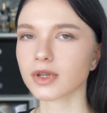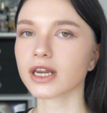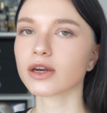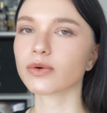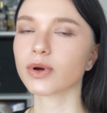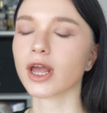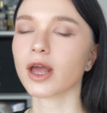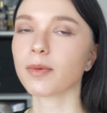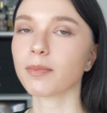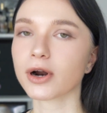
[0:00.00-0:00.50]

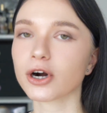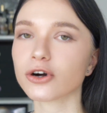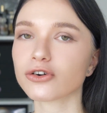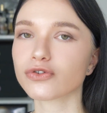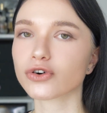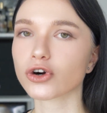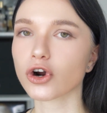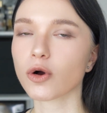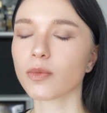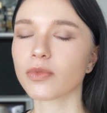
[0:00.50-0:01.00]
Anyway, apart
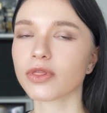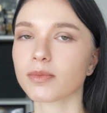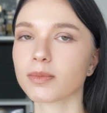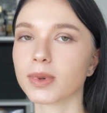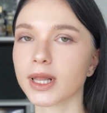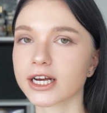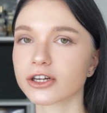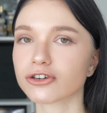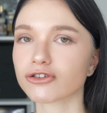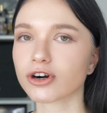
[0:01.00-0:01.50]
from the
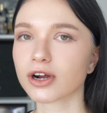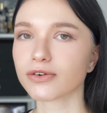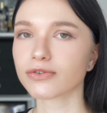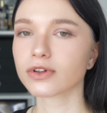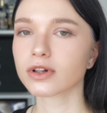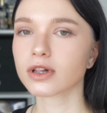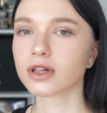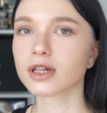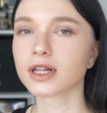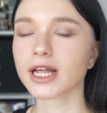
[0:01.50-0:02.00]
black
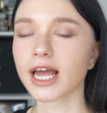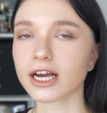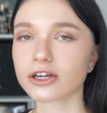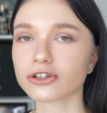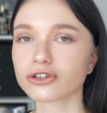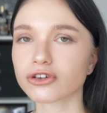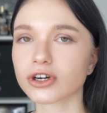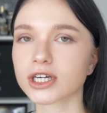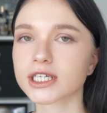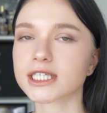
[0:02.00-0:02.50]
truffle
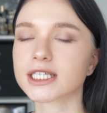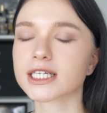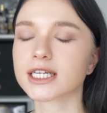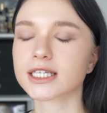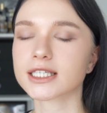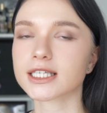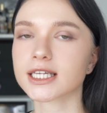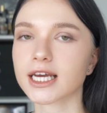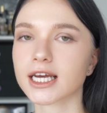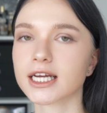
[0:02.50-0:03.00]
extract, it
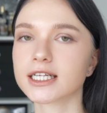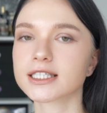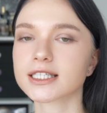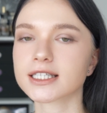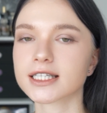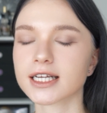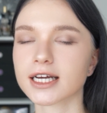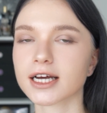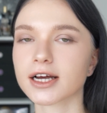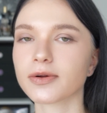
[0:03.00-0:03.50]
contains
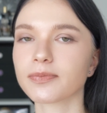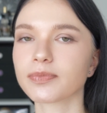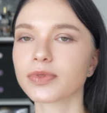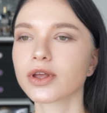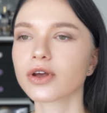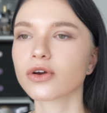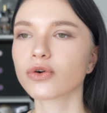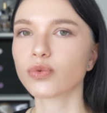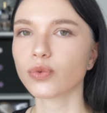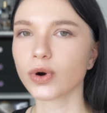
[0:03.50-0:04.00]
the
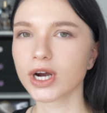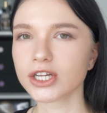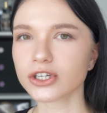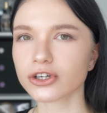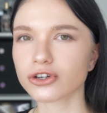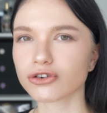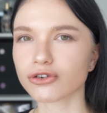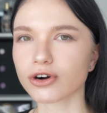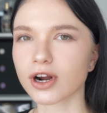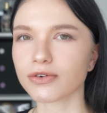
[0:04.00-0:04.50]
white
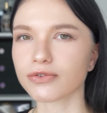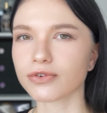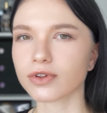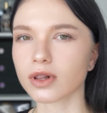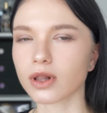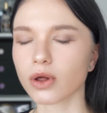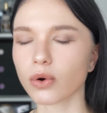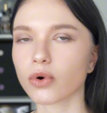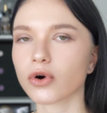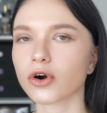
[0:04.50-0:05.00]

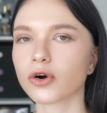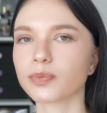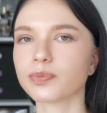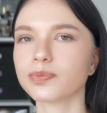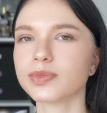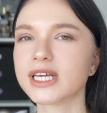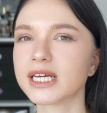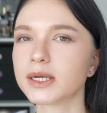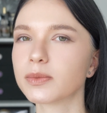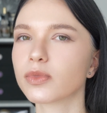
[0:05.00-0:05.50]
truffle or
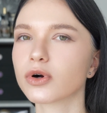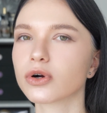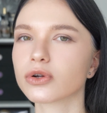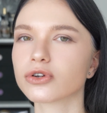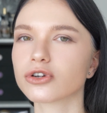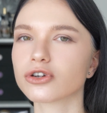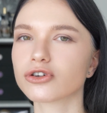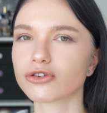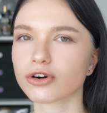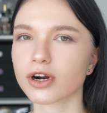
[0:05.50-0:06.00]

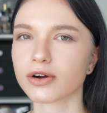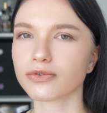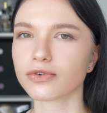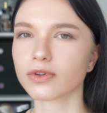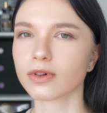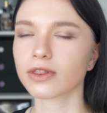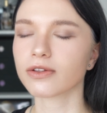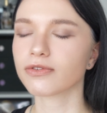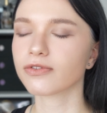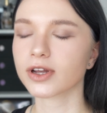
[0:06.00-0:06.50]
Piedmont
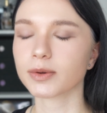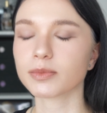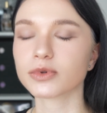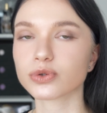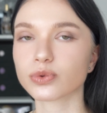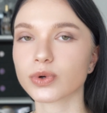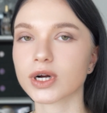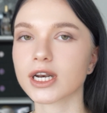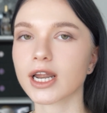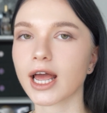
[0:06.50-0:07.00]
truffle, the
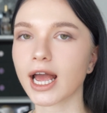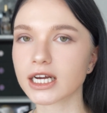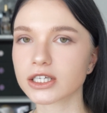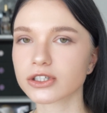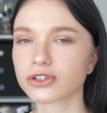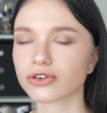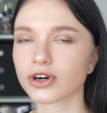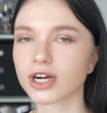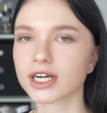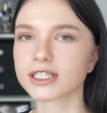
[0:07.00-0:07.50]
famous one,
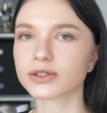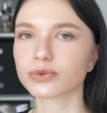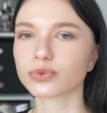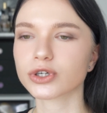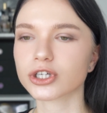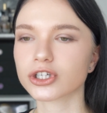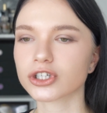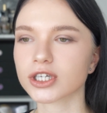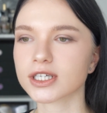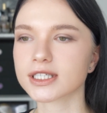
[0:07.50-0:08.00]
extract,
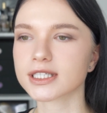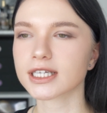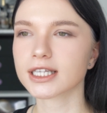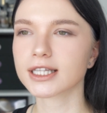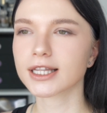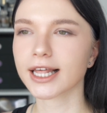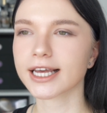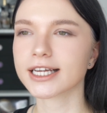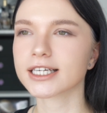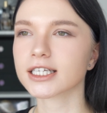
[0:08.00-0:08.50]
which is in
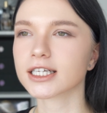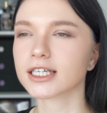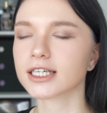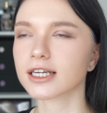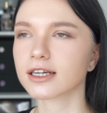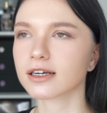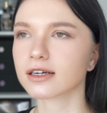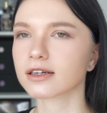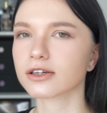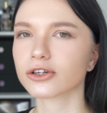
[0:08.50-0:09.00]

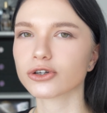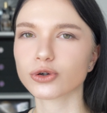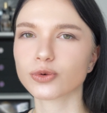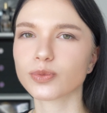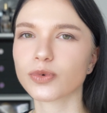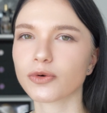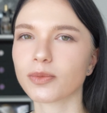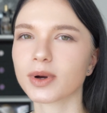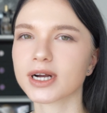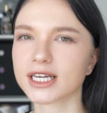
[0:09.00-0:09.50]
Latin
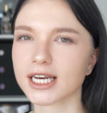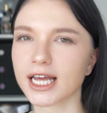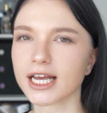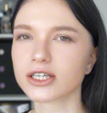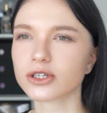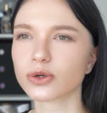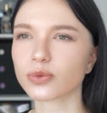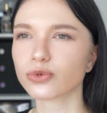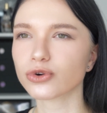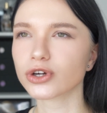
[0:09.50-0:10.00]
tuber
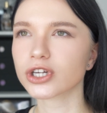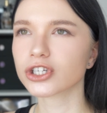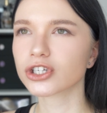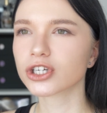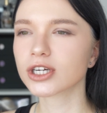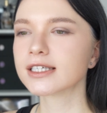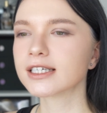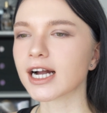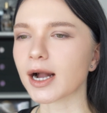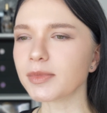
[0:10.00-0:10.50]
magnetum,
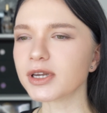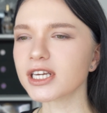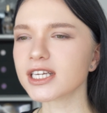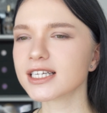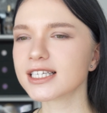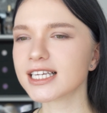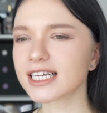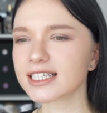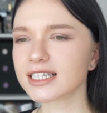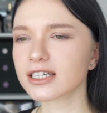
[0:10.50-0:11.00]
which, I mean,
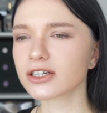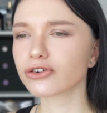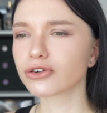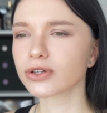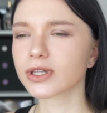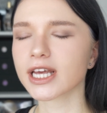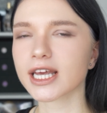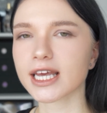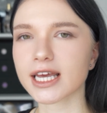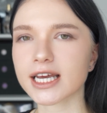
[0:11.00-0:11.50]
it doesn't
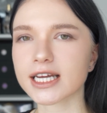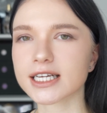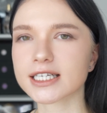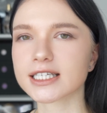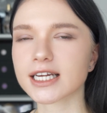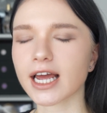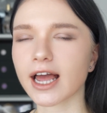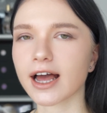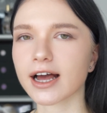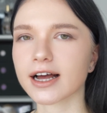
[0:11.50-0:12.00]
really
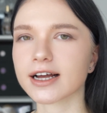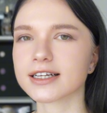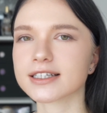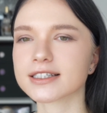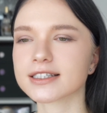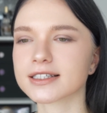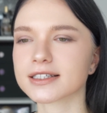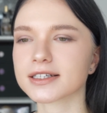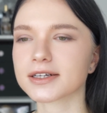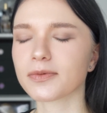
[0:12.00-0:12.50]
hit
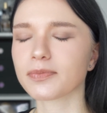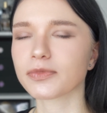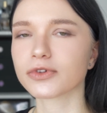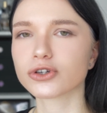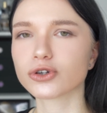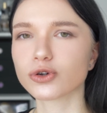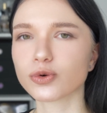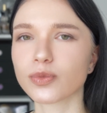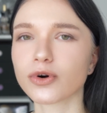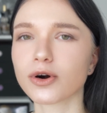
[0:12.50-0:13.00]
as
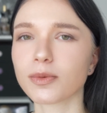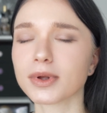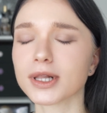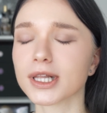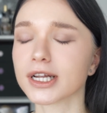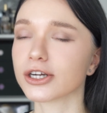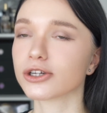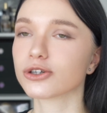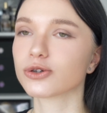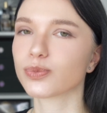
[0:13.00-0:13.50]
tuber
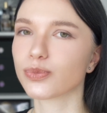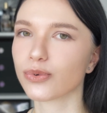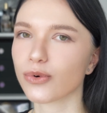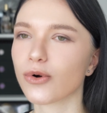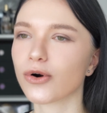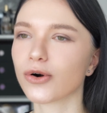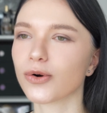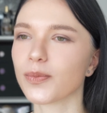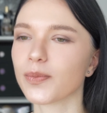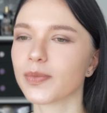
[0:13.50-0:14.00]

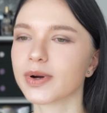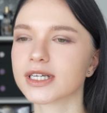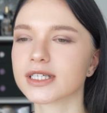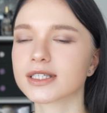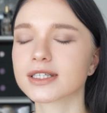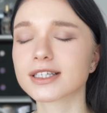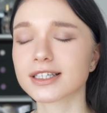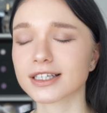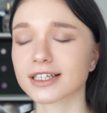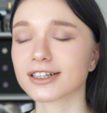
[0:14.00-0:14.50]
melanosporum, but
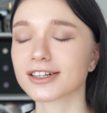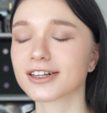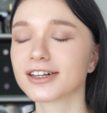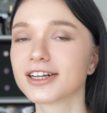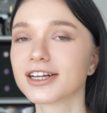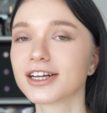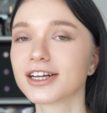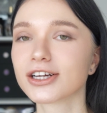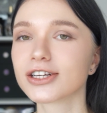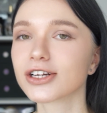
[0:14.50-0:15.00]
it's still
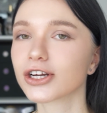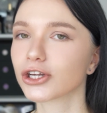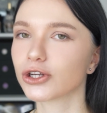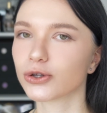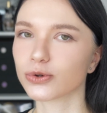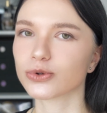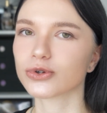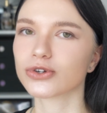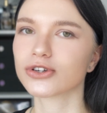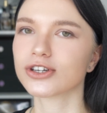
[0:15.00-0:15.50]

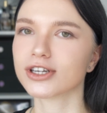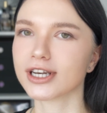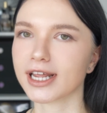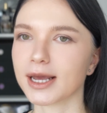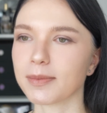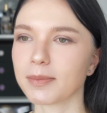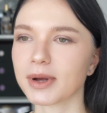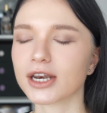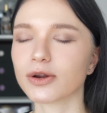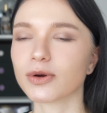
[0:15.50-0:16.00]
cute
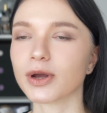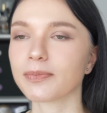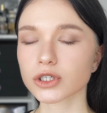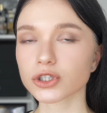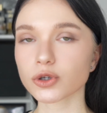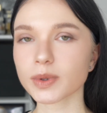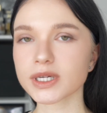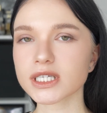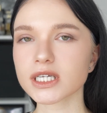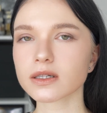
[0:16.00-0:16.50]
name. Anyway,
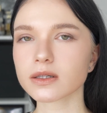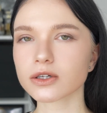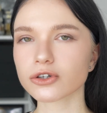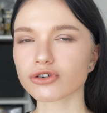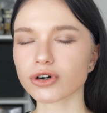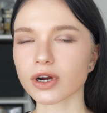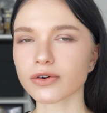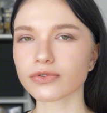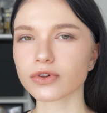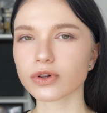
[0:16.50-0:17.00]
so basically
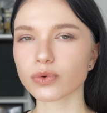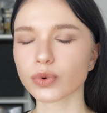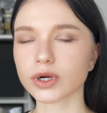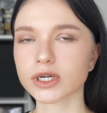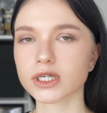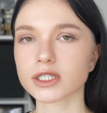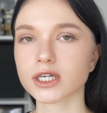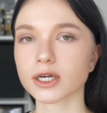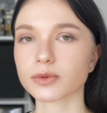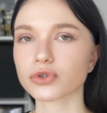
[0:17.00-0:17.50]
truffle, when
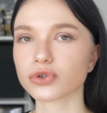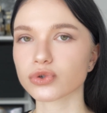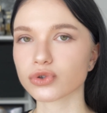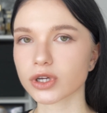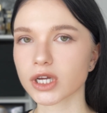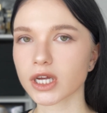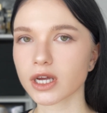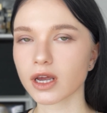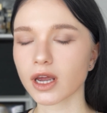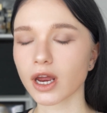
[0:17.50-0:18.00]
it comes to
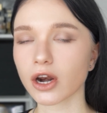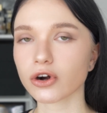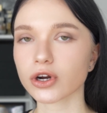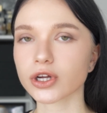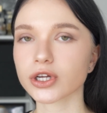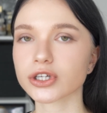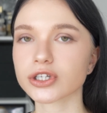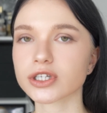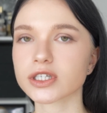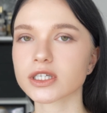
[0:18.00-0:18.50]
skincare,
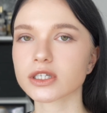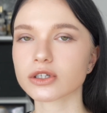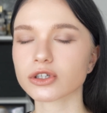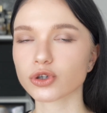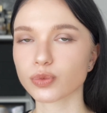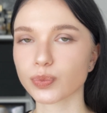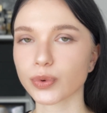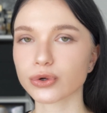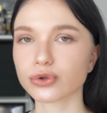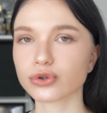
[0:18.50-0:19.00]
is
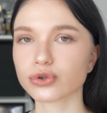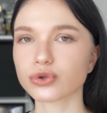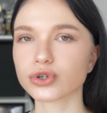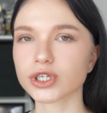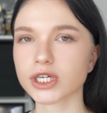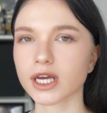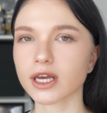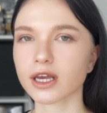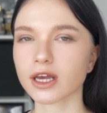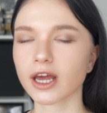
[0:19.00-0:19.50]
supposed to
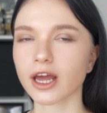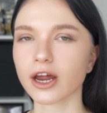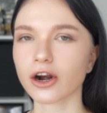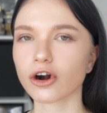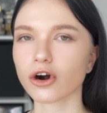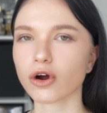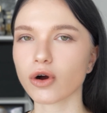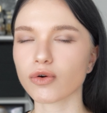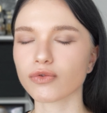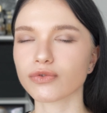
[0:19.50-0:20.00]
take
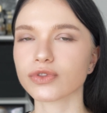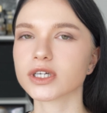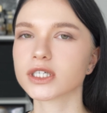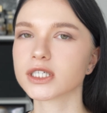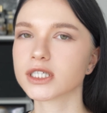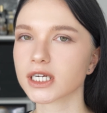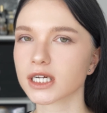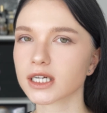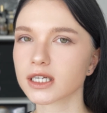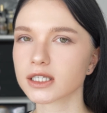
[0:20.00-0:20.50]
care of the
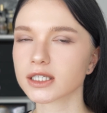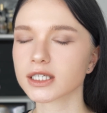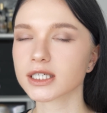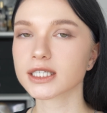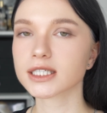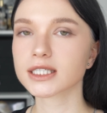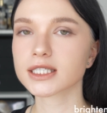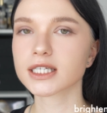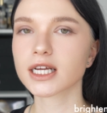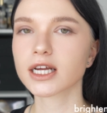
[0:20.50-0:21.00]

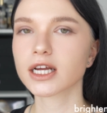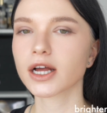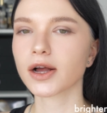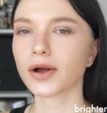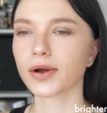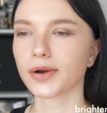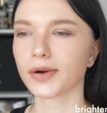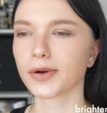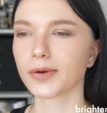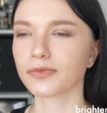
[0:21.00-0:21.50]
dullness,
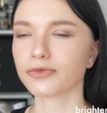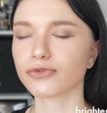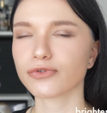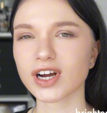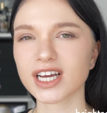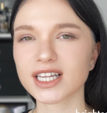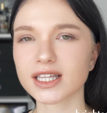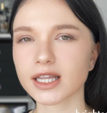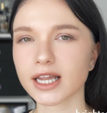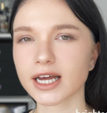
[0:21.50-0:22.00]

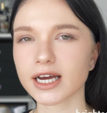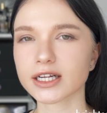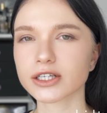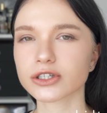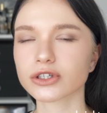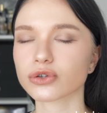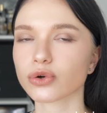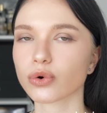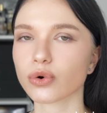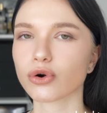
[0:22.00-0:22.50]
fine
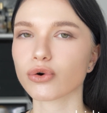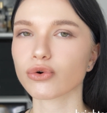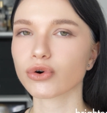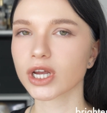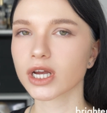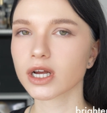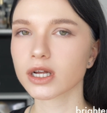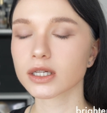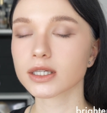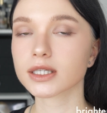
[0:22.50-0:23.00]
lines or
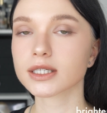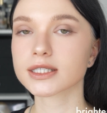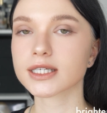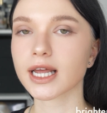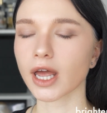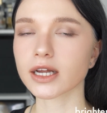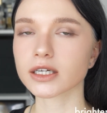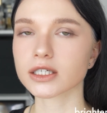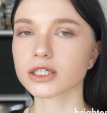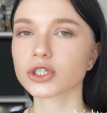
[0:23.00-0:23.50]
wrinkles,
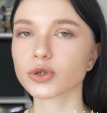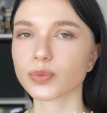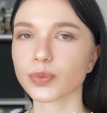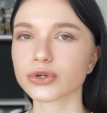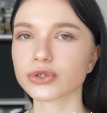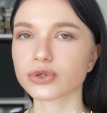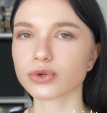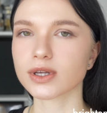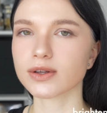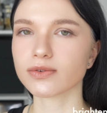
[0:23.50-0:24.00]
and it's
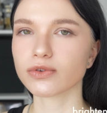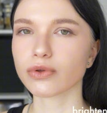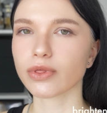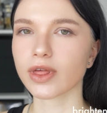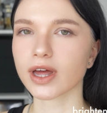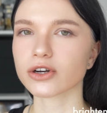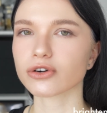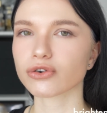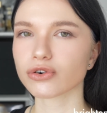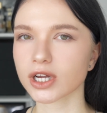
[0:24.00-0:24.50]
supposed to give you
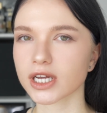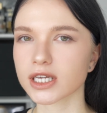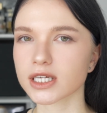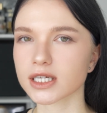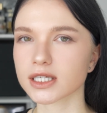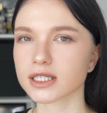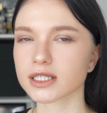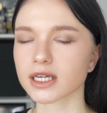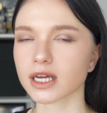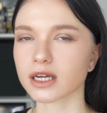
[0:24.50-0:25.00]
that
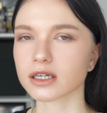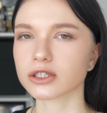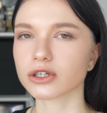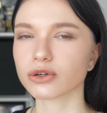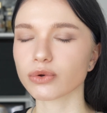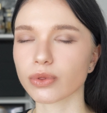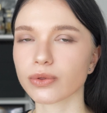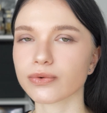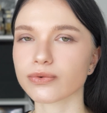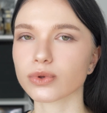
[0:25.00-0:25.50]
radiance and
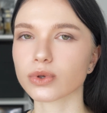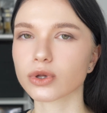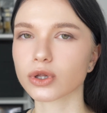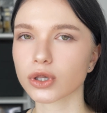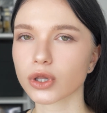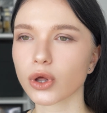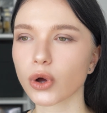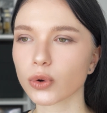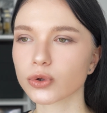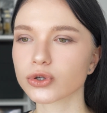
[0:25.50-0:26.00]
youthful
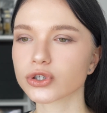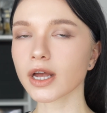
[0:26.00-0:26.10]
glow.